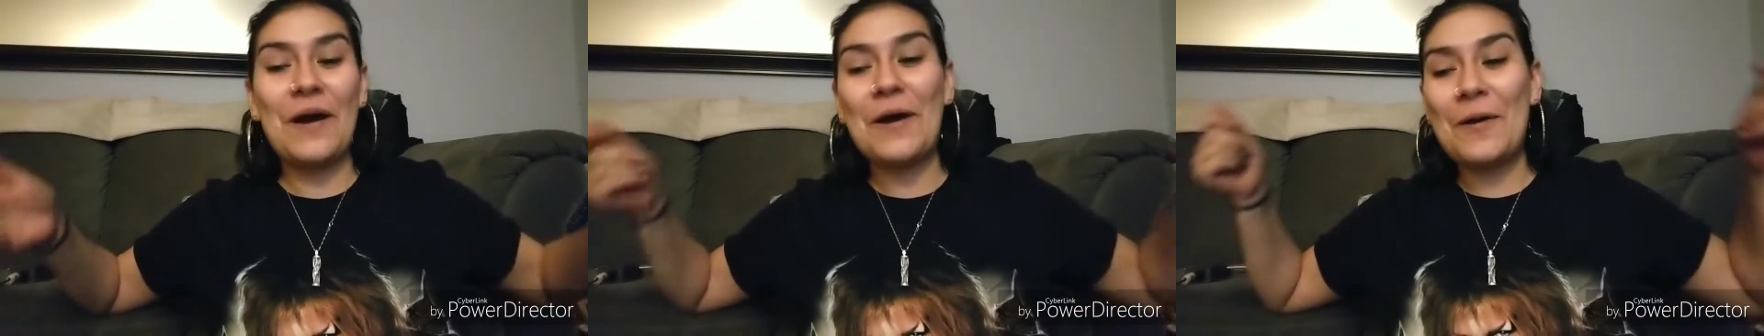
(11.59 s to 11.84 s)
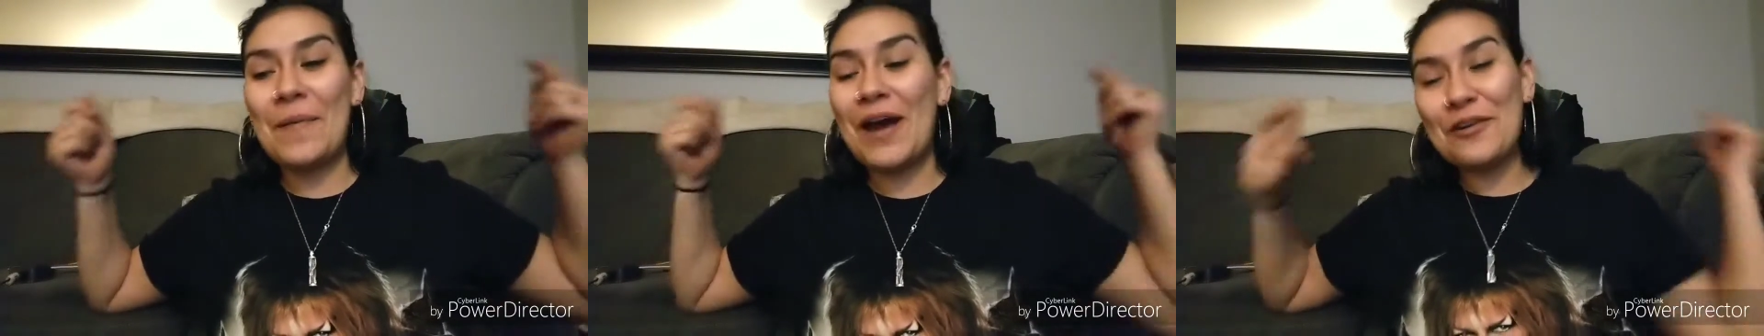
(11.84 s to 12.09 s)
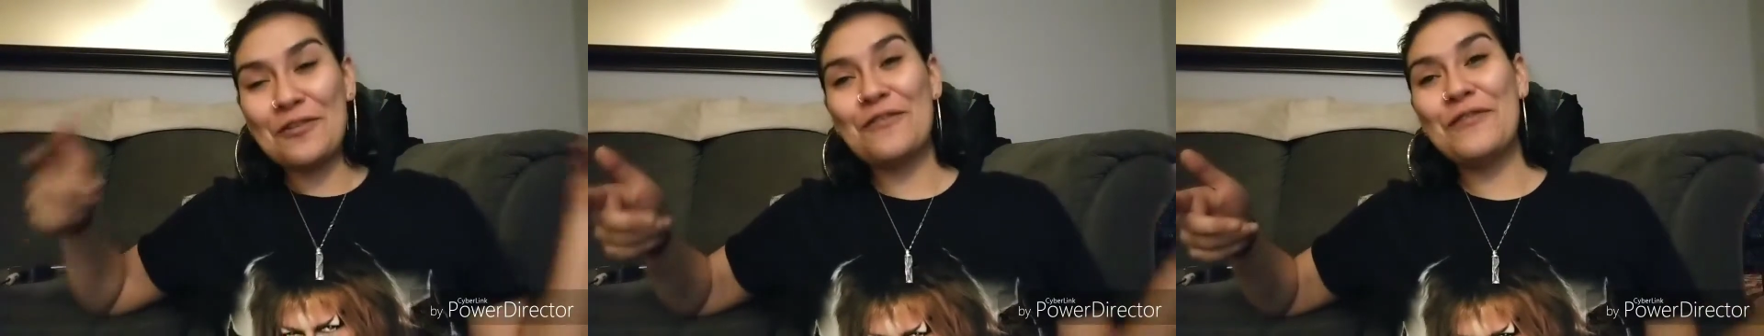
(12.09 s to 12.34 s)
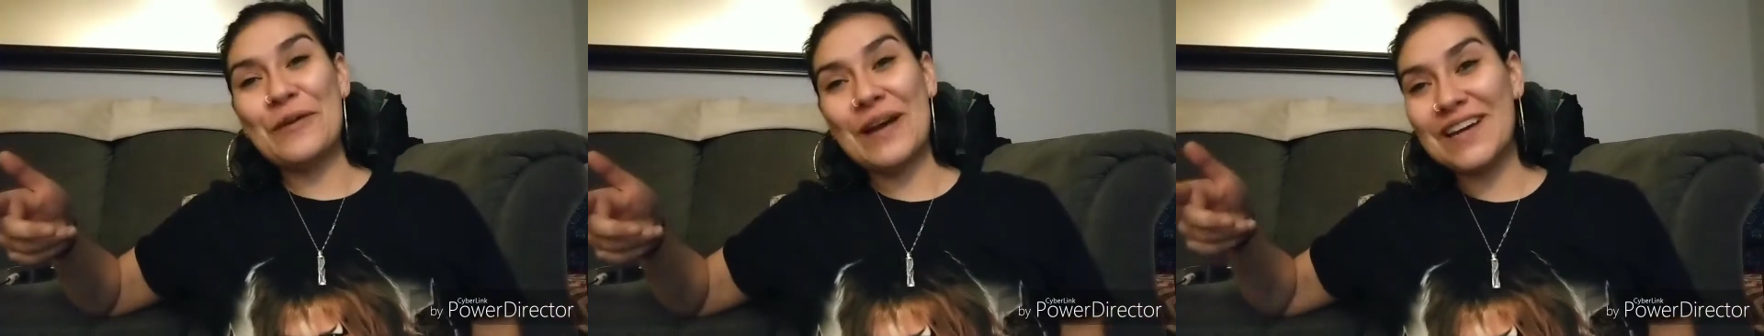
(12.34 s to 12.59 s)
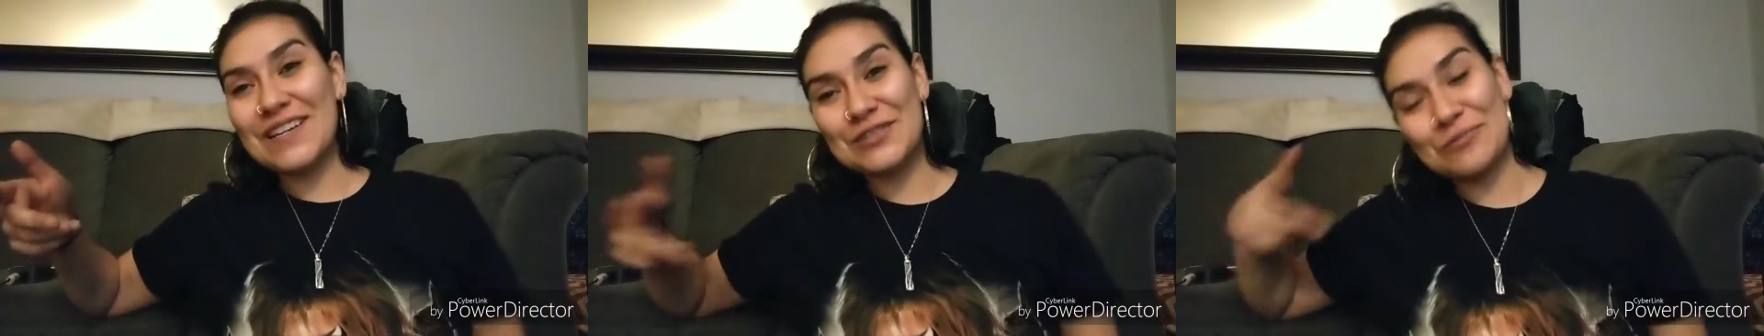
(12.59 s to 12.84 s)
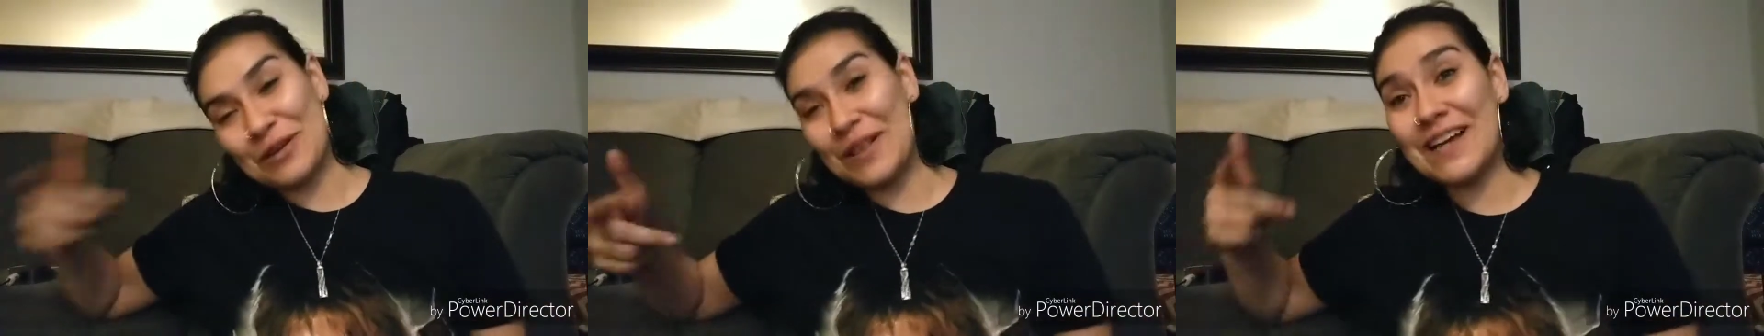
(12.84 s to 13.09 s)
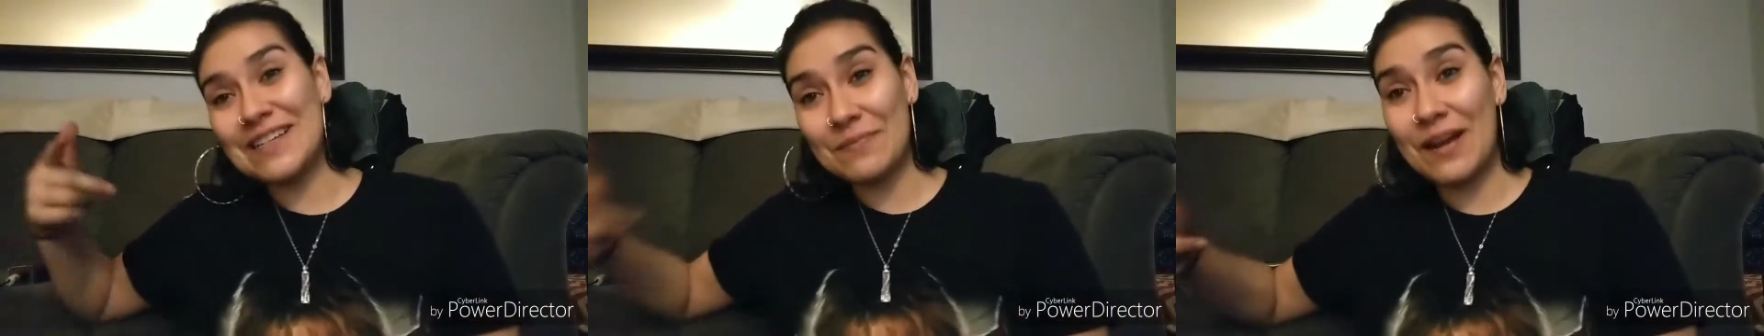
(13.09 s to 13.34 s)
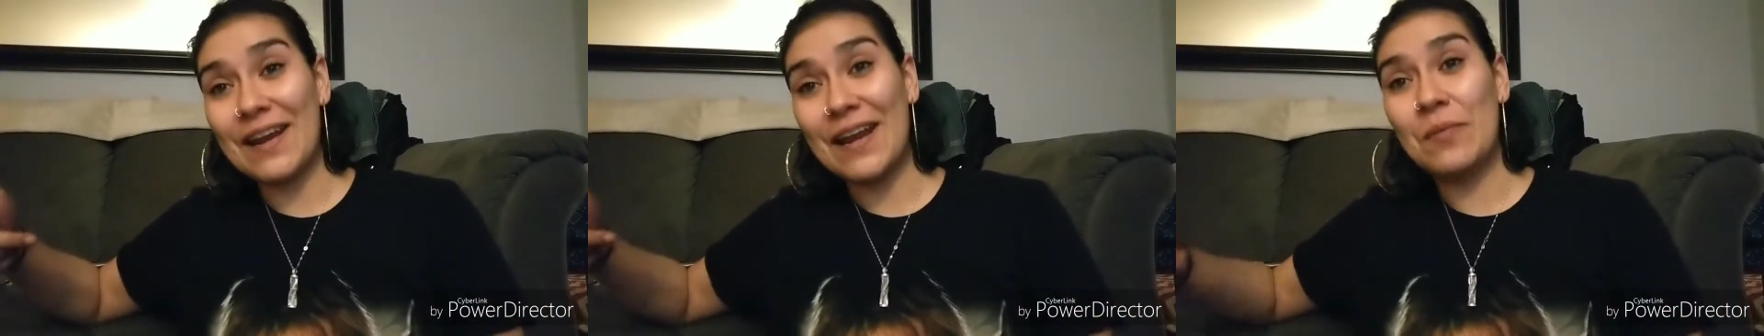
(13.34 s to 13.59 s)
Um, I don't know if you guys realize
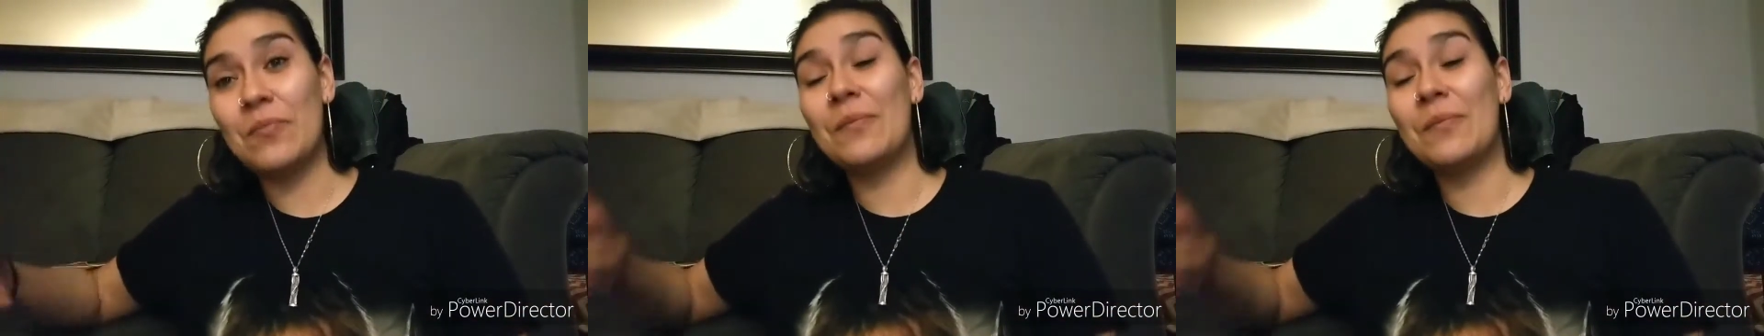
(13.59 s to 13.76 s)
my name,